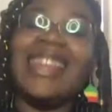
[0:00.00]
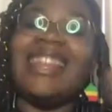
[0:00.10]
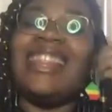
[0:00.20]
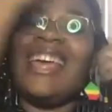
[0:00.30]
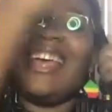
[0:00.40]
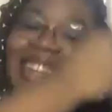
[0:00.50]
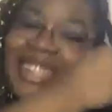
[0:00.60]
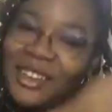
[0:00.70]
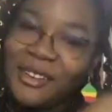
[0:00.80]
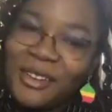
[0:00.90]
and
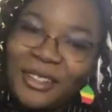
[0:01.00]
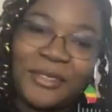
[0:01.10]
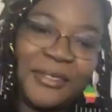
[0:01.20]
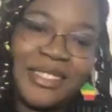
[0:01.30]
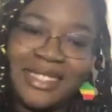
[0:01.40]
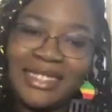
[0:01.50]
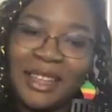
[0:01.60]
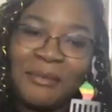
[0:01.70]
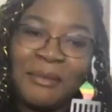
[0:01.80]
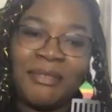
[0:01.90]
then going through
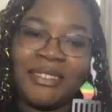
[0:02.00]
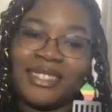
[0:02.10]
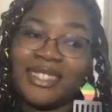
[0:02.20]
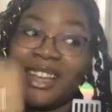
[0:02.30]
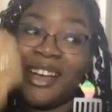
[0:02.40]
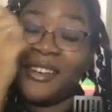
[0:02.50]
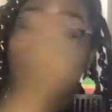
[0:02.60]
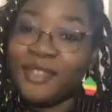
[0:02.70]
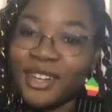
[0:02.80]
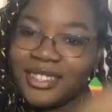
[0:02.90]
with the Denman brush, just
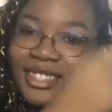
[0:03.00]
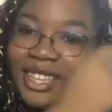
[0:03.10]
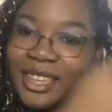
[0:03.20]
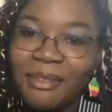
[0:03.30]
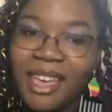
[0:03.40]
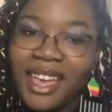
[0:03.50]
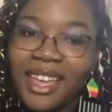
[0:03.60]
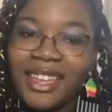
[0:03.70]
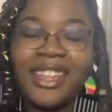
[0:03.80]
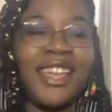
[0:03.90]
on first
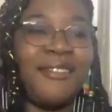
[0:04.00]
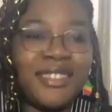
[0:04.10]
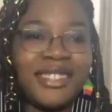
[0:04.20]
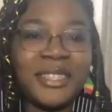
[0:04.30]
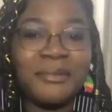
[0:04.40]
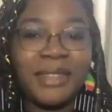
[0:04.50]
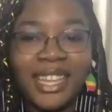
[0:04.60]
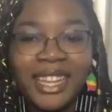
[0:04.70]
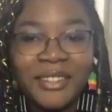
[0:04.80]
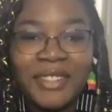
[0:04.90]
impact. If you see
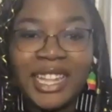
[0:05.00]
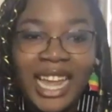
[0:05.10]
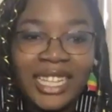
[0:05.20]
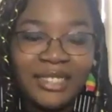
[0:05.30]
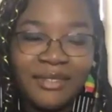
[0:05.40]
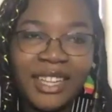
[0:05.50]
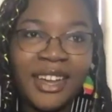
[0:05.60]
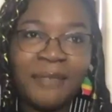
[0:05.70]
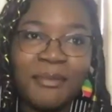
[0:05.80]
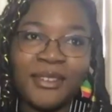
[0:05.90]
the beginning of the
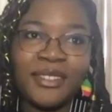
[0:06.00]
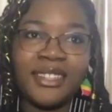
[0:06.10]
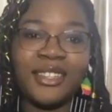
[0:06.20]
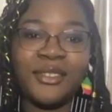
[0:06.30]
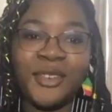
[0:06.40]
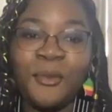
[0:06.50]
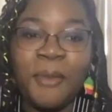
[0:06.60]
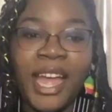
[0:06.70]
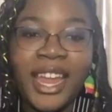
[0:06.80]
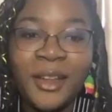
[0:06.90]
last video I posted,
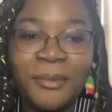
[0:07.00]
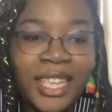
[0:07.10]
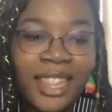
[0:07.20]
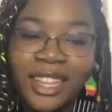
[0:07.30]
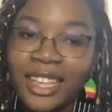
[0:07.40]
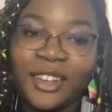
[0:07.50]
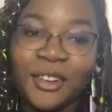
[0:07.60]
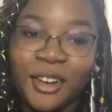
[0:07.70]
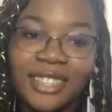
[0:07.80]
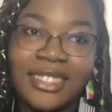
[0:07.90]
my hair be
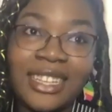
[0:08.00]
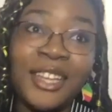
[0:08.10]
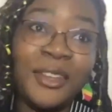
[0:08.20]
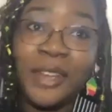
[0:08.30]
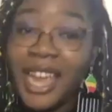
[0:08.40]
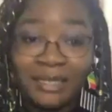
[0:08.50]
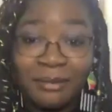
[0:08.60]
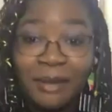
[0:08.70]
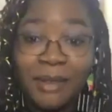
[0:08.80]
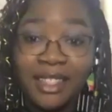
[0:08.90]
looking crusty. You
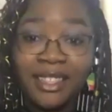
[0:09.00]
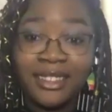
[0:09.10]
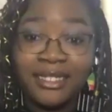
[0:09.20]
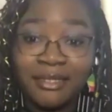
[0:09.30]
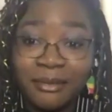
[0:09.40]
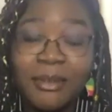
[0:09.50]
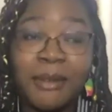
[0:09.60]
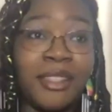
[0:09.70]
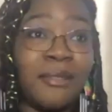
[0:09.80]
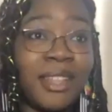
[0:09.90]
can ask my mother.
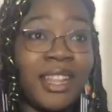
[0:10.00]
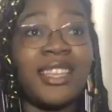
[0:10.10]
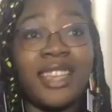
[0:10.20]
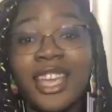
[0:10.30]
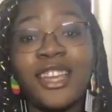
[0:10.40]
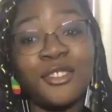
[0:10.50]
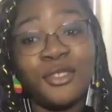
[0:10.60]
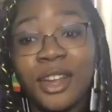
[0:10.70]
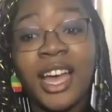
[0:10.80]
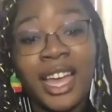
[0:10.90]
My mother be like,
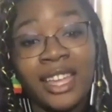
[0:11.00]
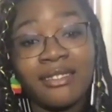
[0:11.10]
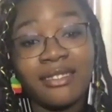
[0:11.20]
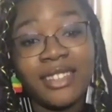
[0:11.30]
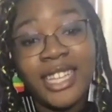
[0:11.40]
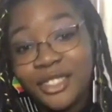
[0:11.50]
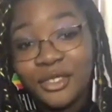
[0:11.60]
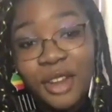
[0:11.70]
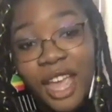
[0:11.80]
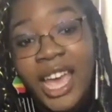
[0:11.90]
"It's dry.
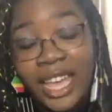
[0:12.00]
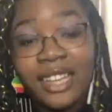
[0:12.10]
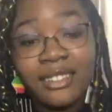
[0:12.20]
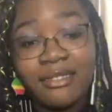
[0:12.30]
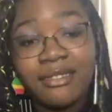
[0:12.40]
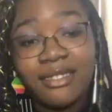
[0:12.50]
It's dry.